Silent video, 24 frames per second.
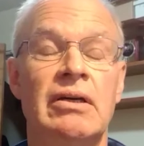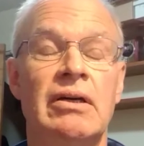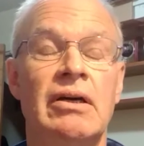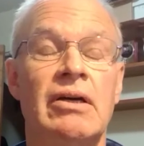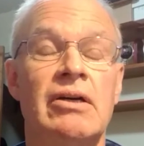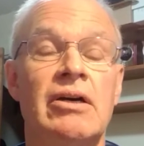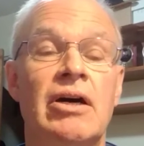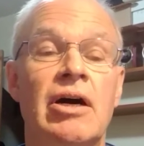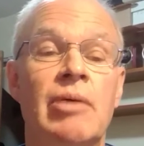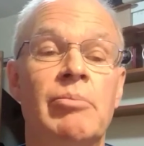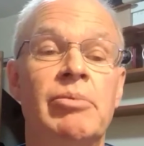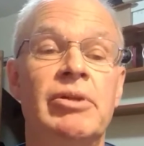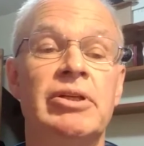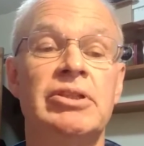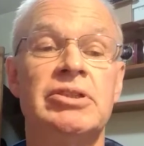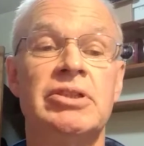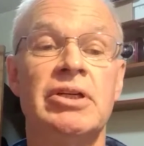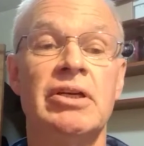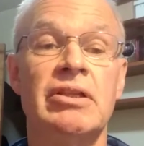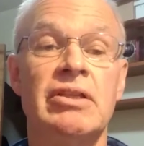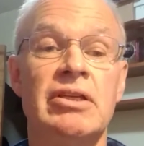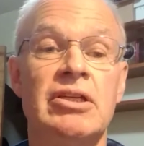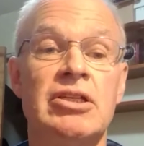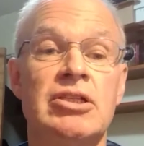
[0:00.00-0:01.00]

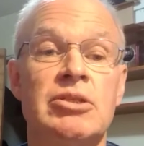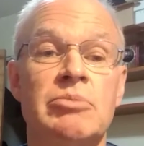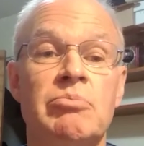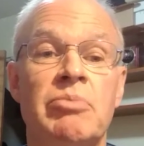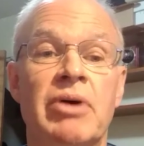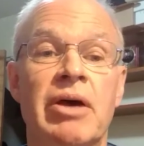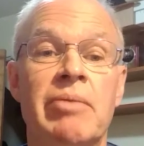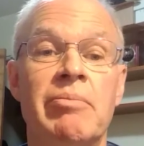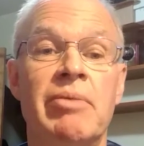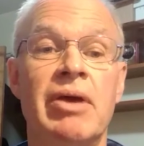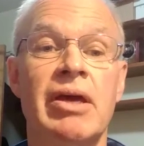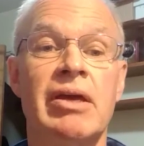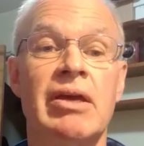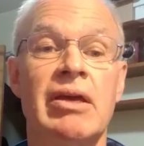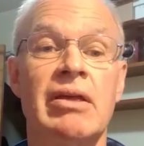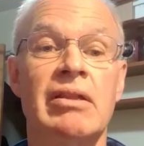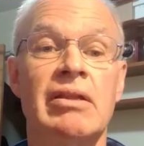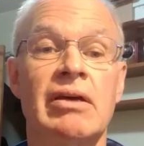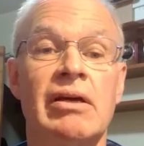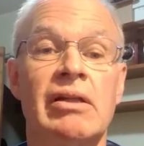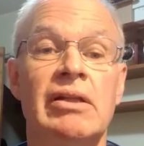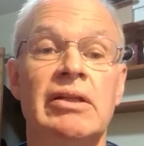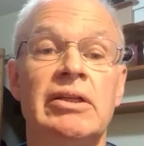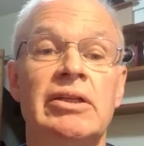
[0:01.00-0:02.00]
Accomplishing this by making
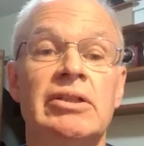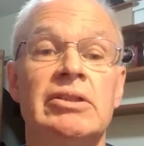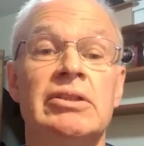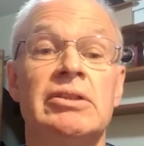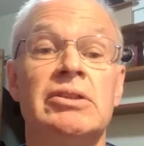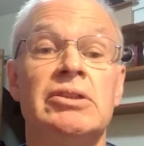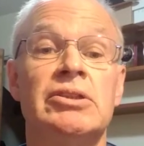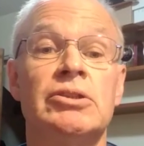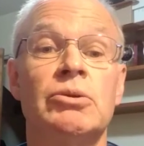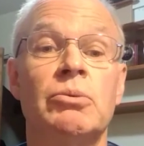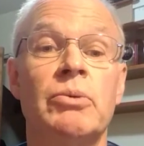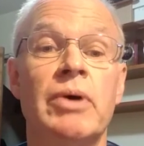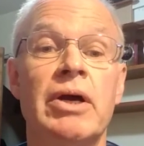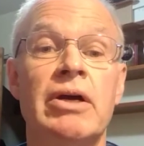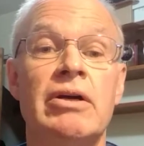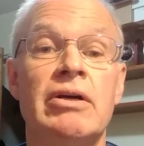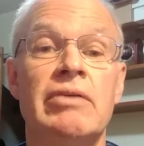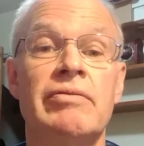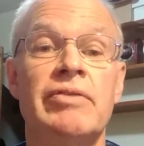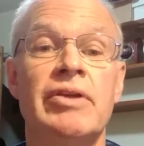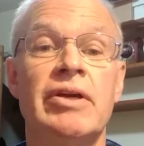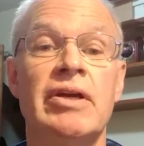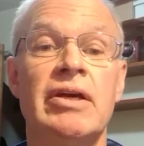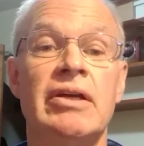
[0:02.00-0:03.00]
the clinicians aware
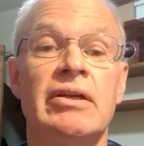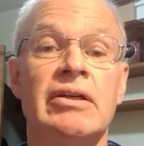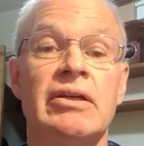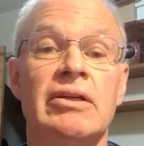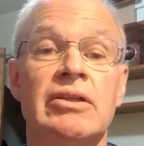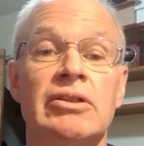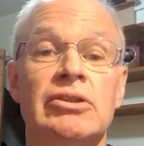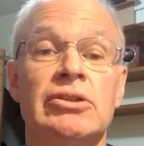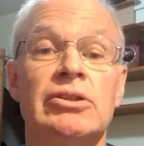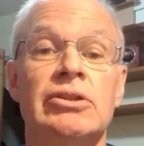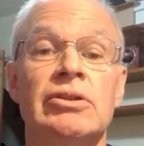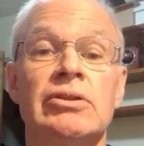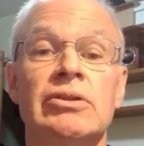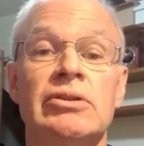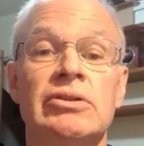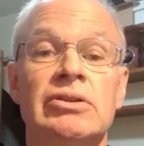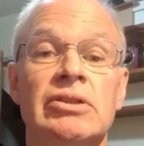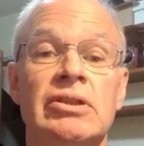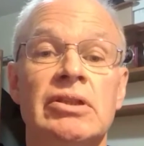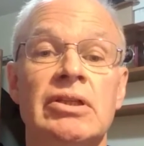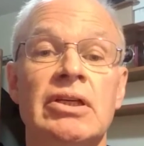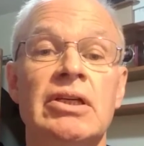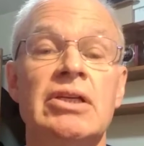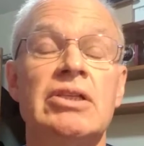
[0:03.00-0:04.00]
of the hidden
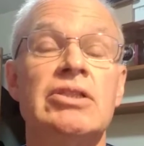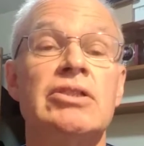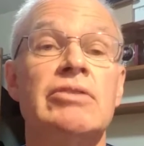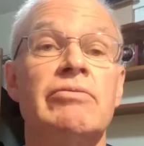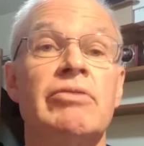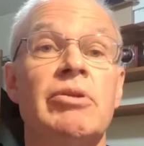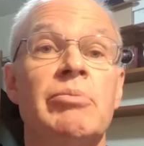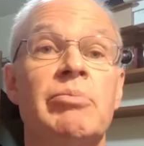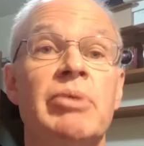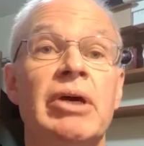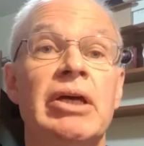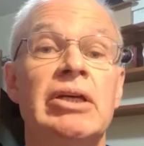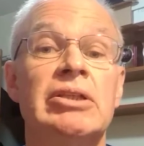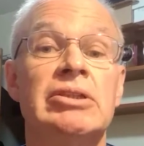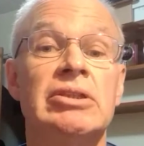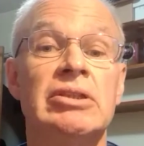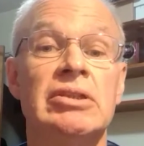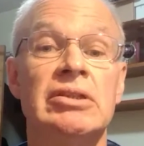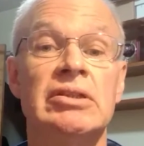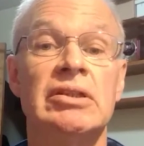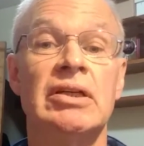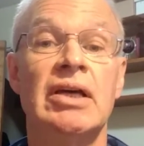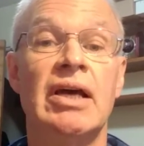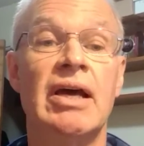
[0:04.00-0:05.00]
concerns and needs of the
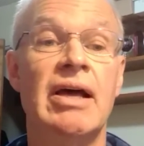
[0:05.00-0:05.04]
patient,